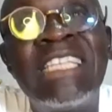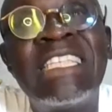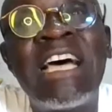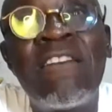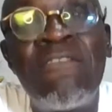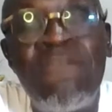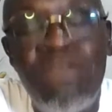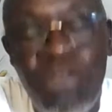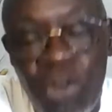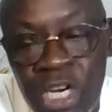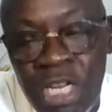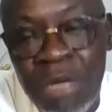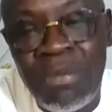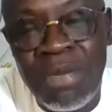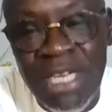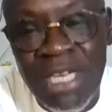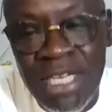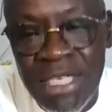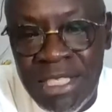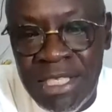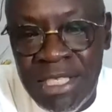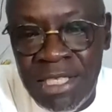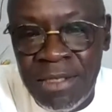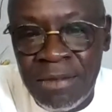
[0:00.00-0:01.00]

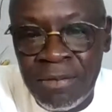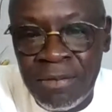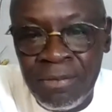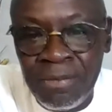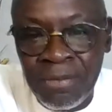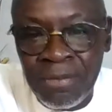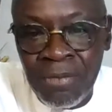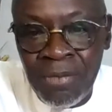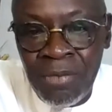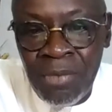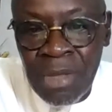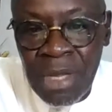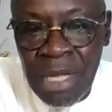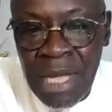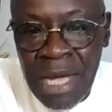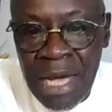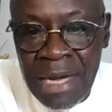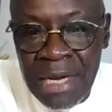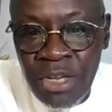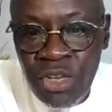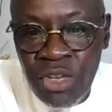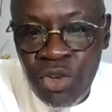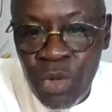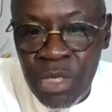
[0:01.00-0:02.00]
affordability.
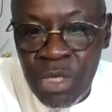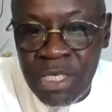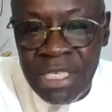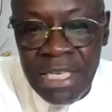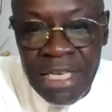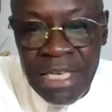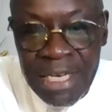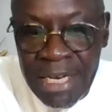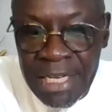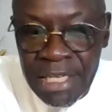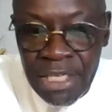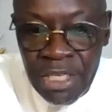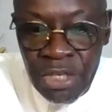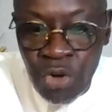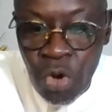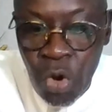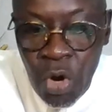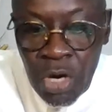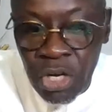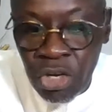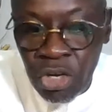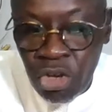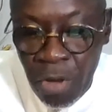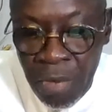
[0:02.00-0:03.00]
And you will see this in
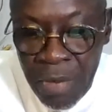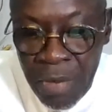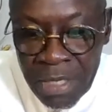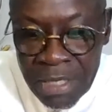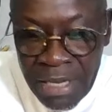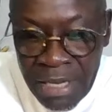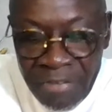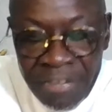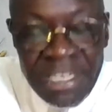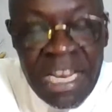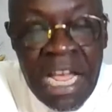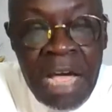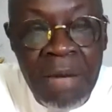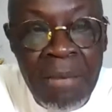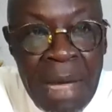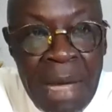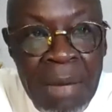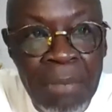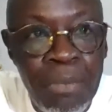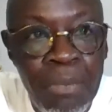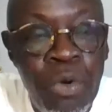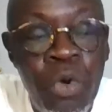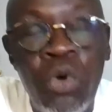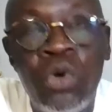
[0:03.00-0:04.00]
all the comments every time
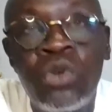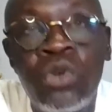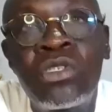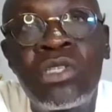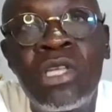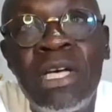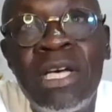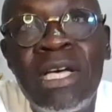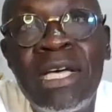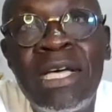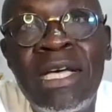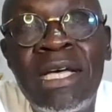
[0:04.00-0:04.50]
I post.